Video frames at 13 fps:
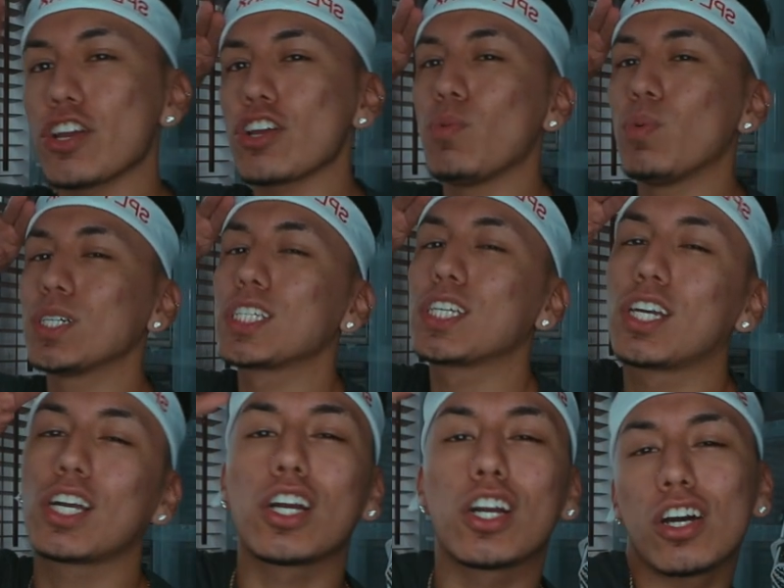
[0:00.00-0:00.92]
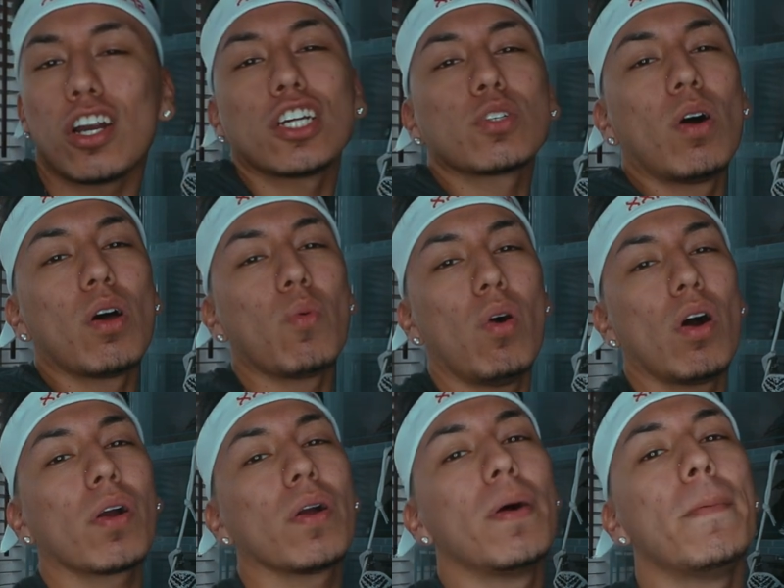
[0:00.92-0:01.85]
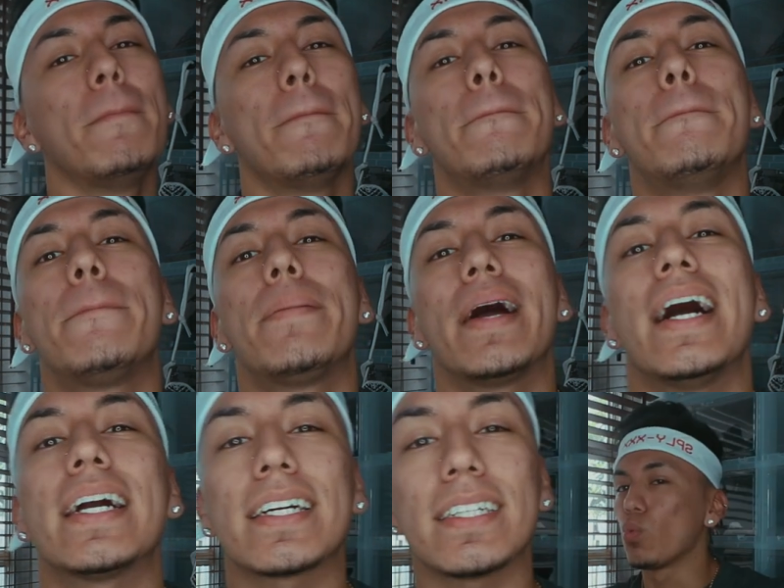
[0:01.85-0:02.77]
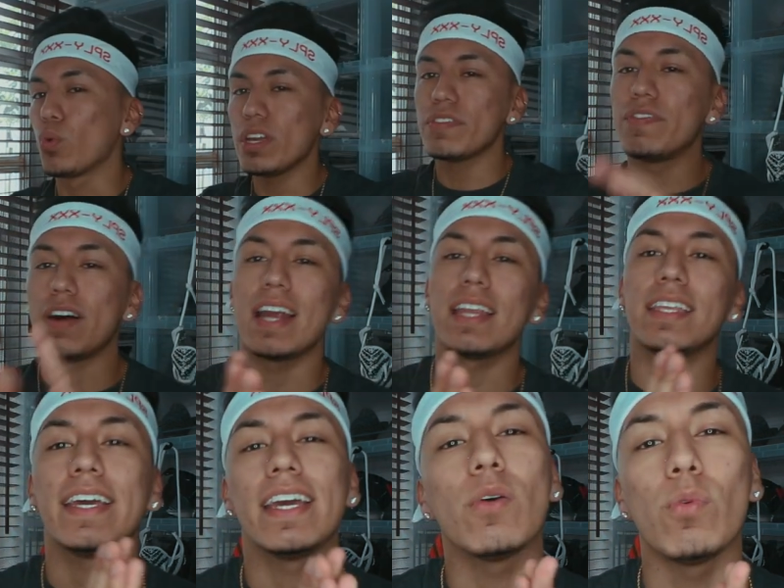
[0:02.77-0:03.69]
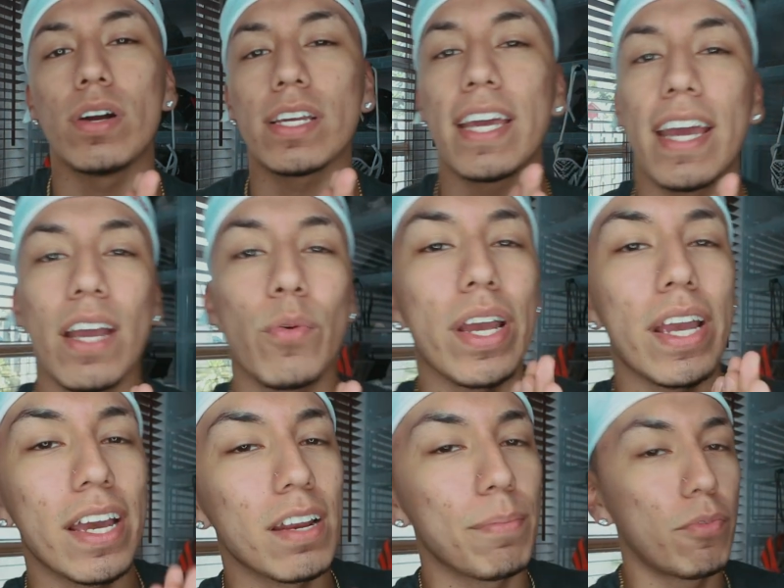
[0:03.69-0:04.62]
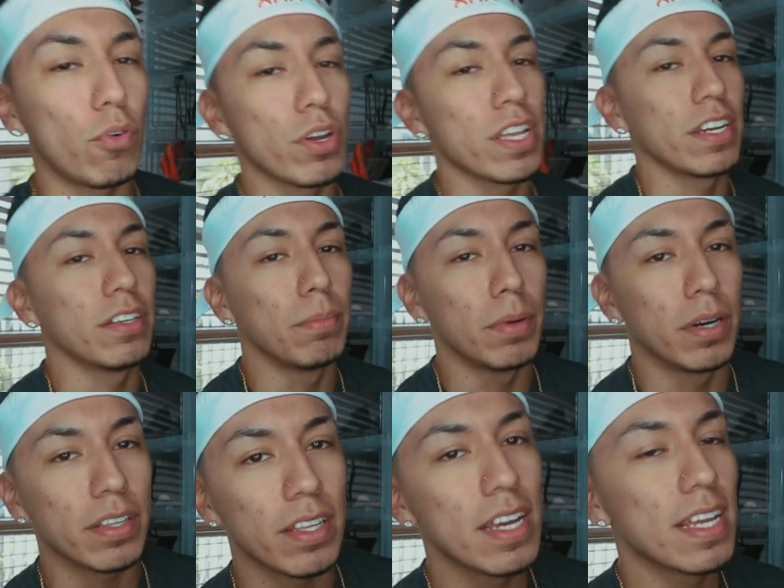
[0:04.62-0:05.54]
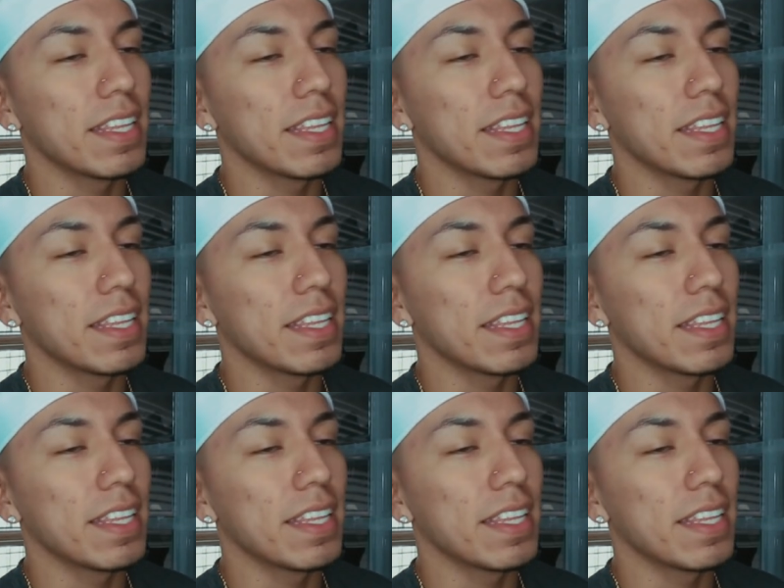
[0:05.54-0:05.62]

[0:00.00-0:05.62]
yo, yo, what's good, our squad? Welcome back. We finally hit 1K. We hit it before the end of the month.